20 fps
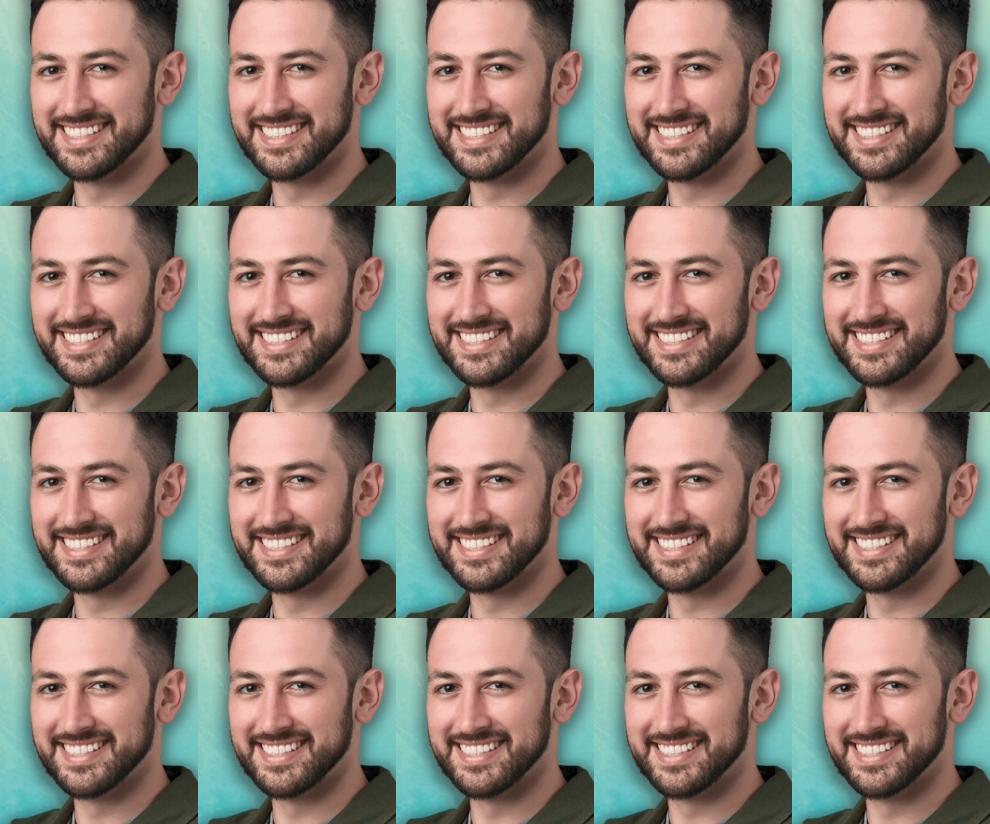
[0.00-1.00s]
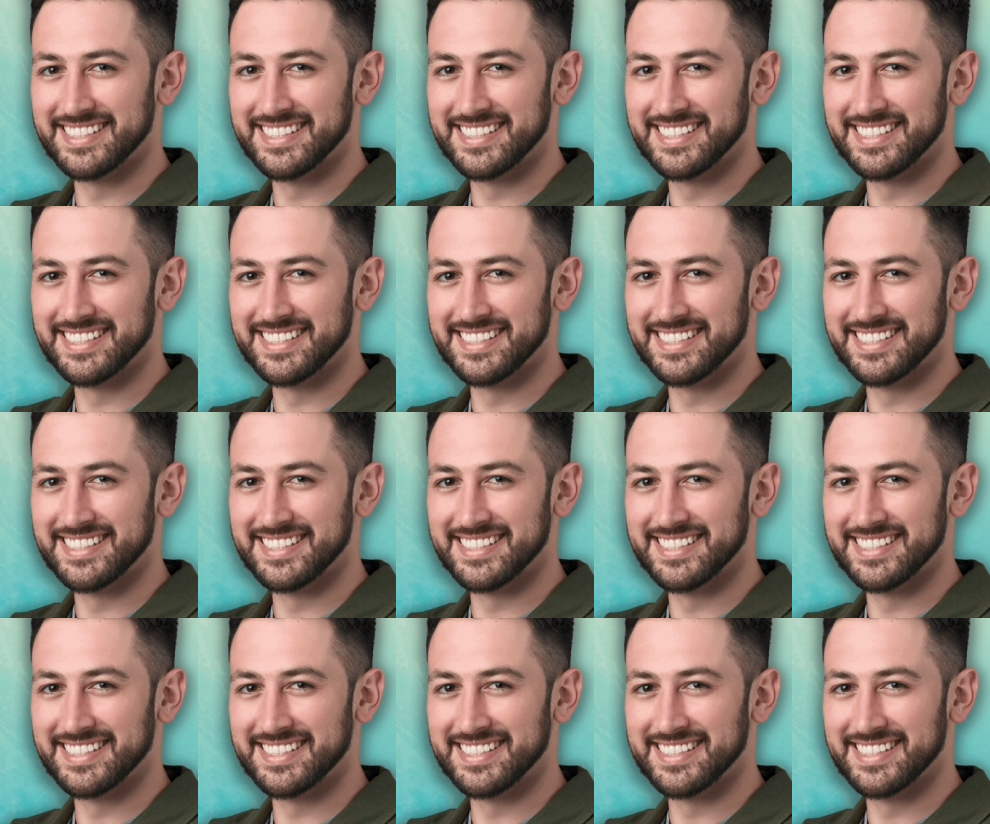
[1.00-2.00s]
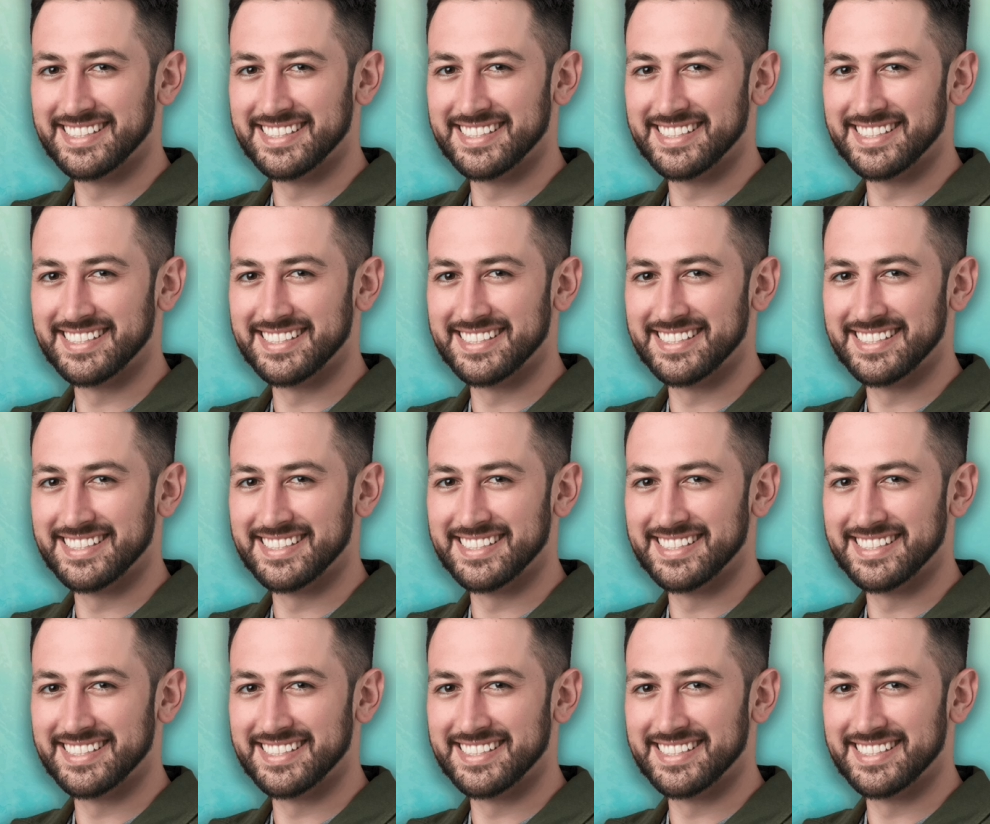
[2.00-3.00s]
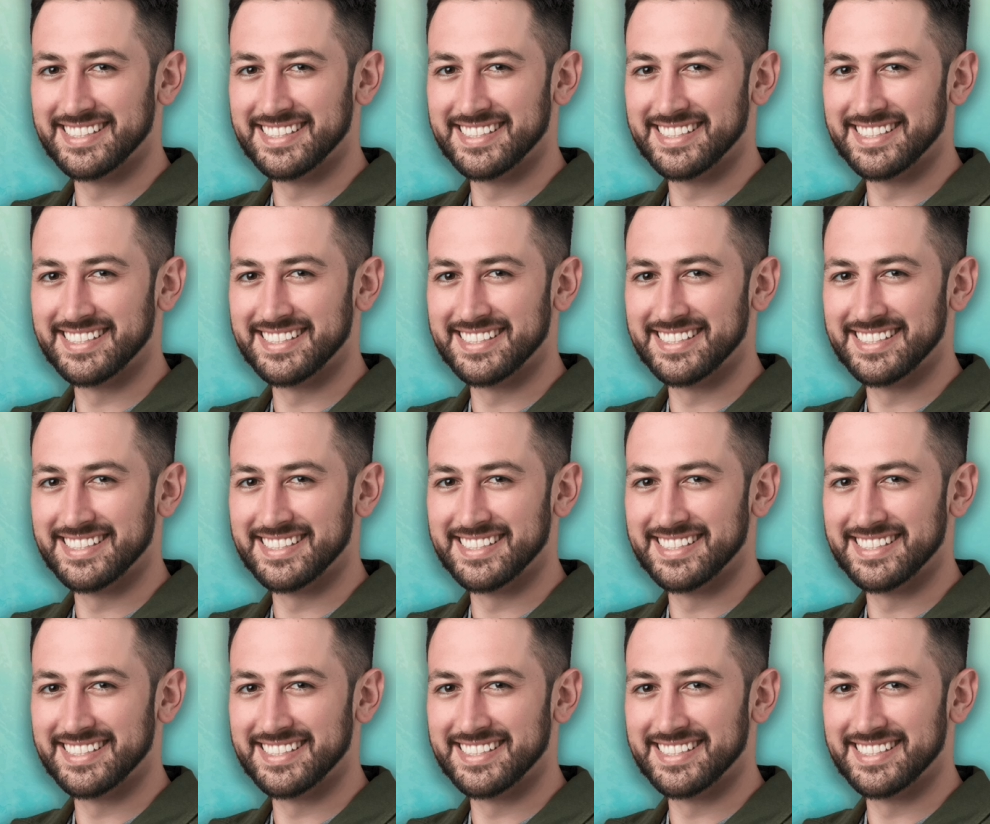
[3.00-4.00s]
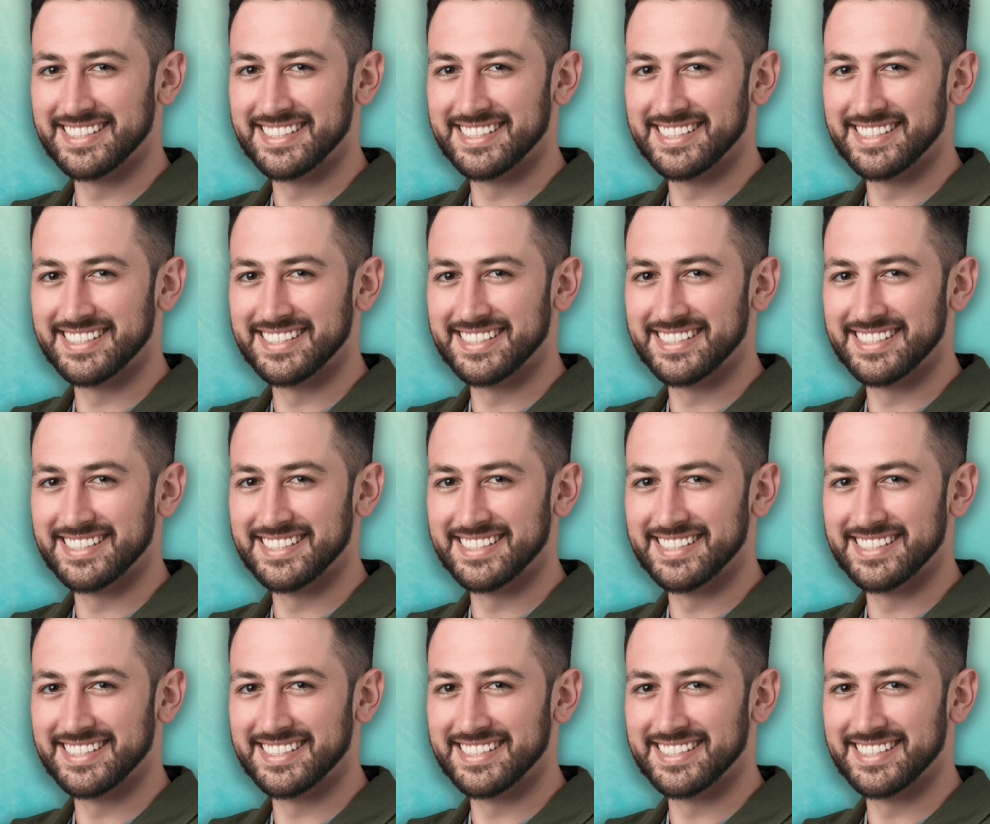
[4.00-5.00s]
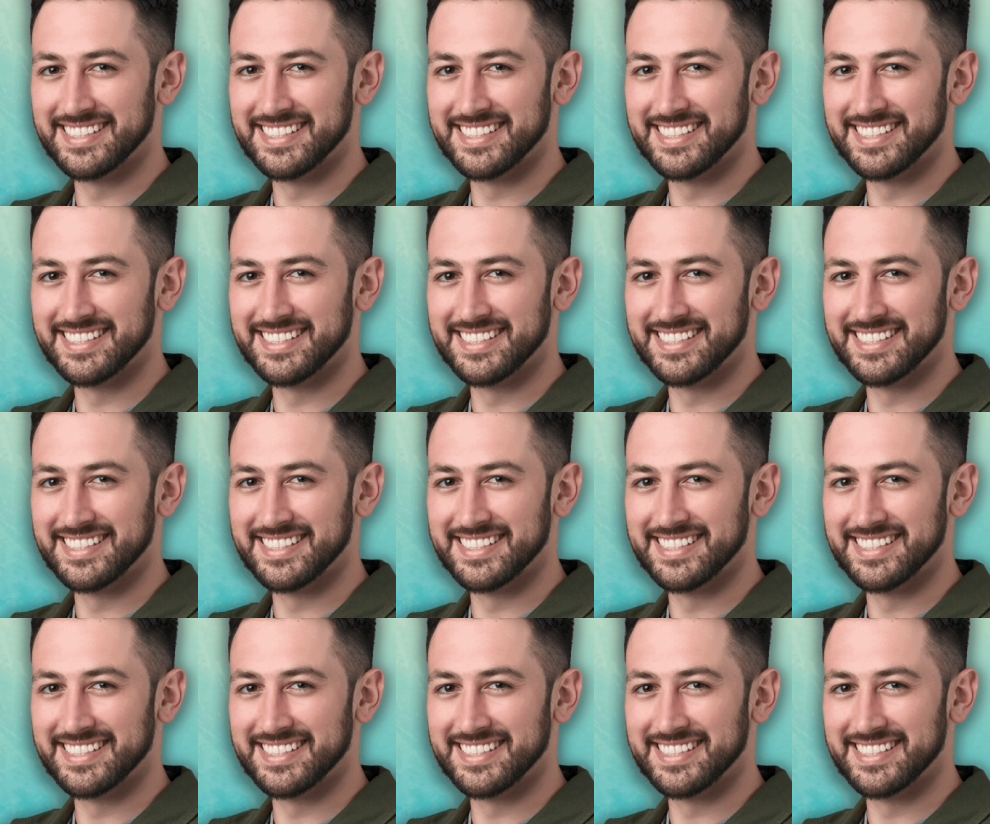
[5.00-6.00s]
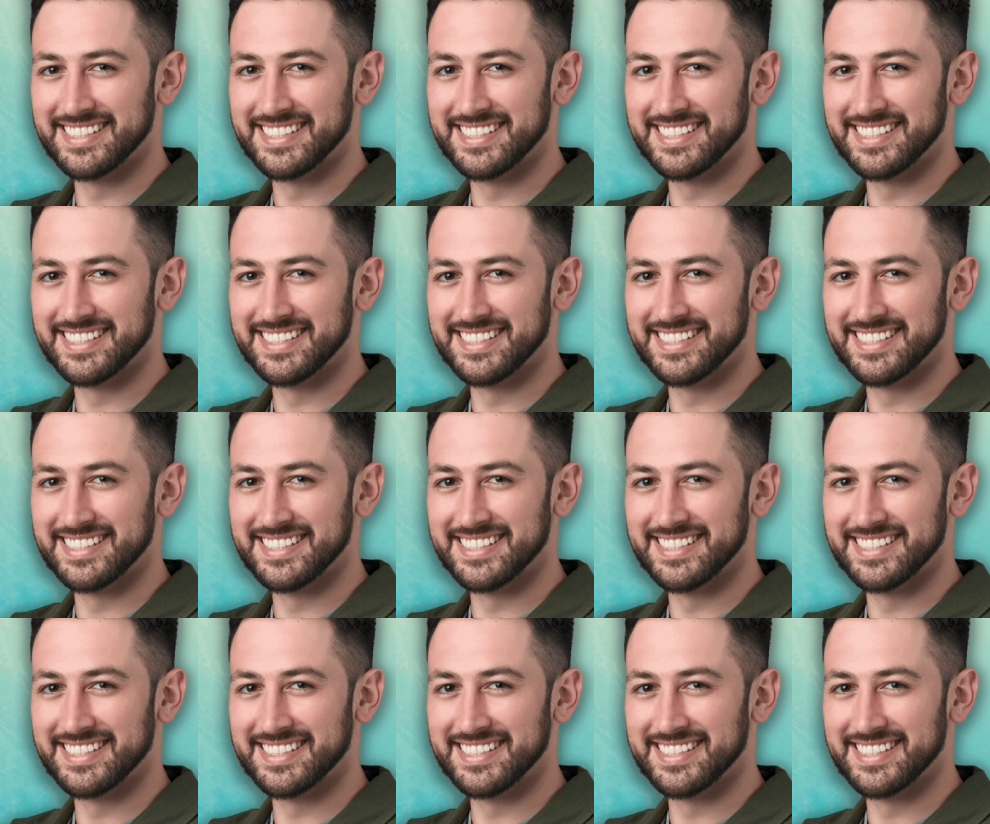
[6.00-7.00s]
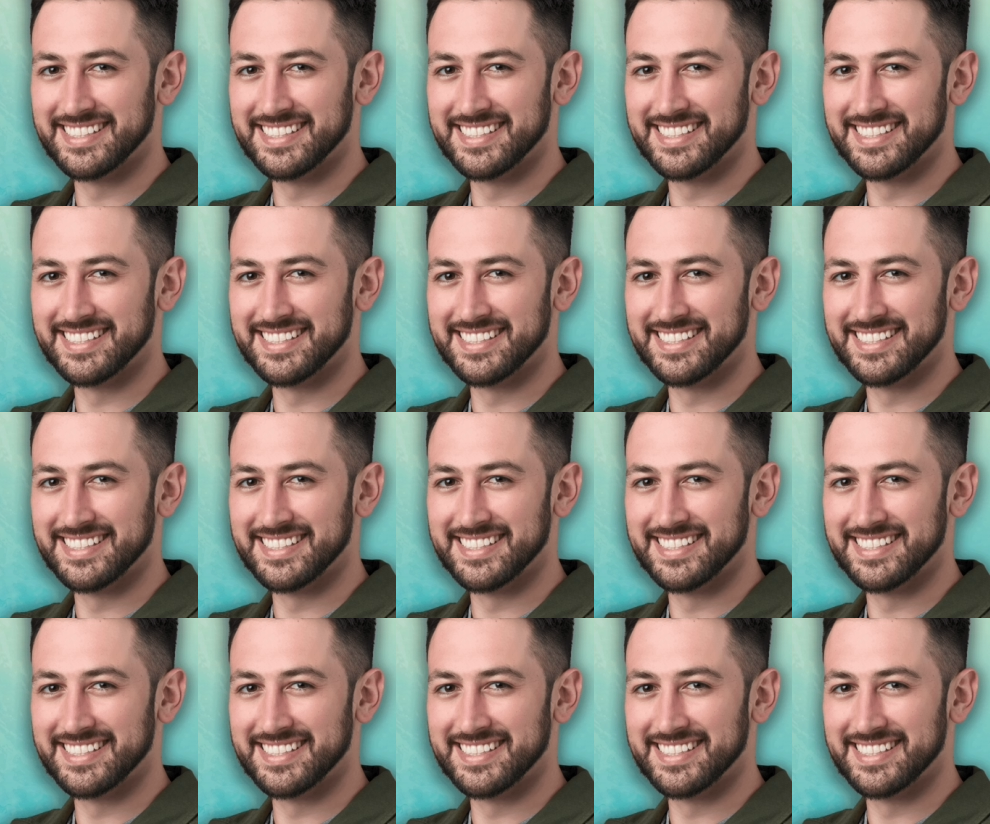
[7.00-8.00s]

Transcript: (no lip movement)